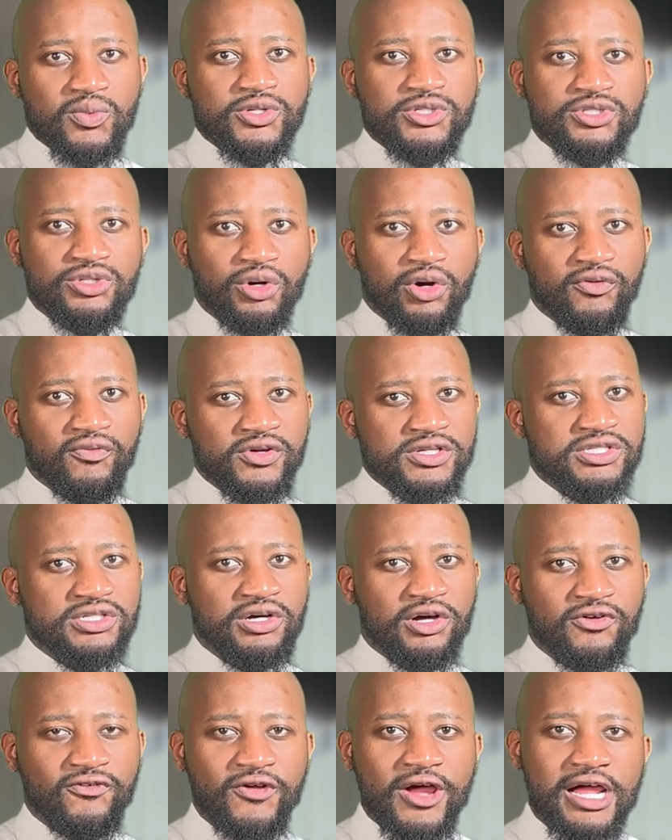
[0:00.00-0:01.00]
We saw a
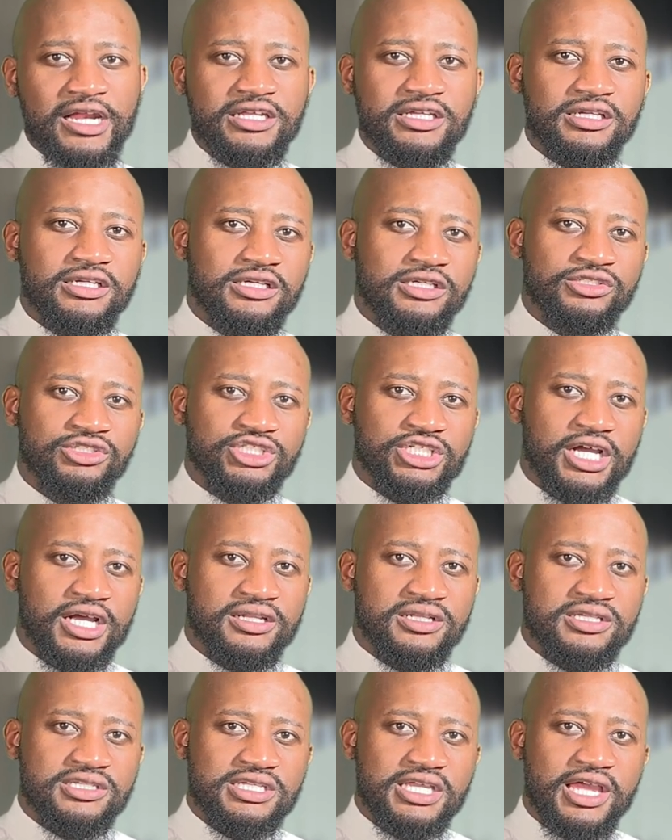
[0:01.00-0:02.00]
risk-on rally in
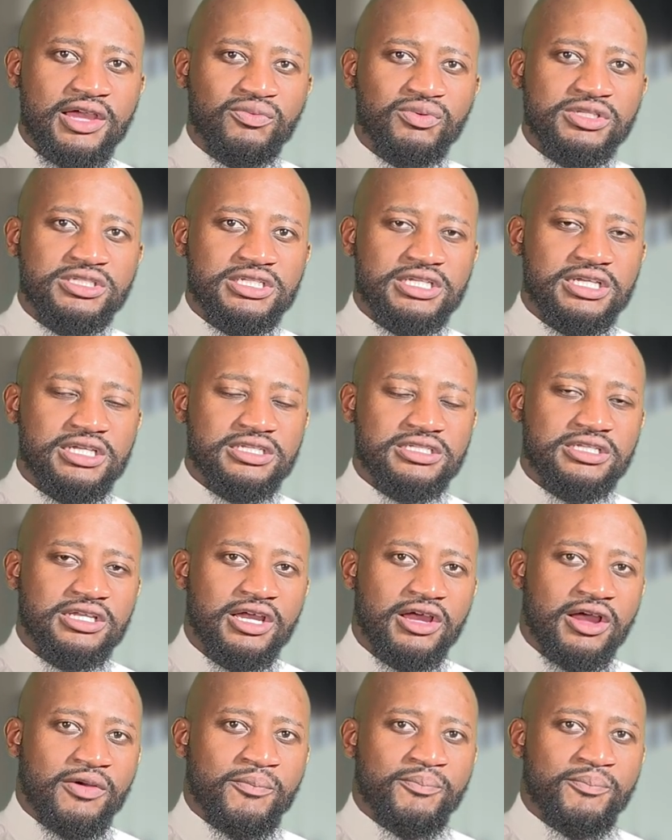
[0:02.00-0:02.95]
Chinese equities,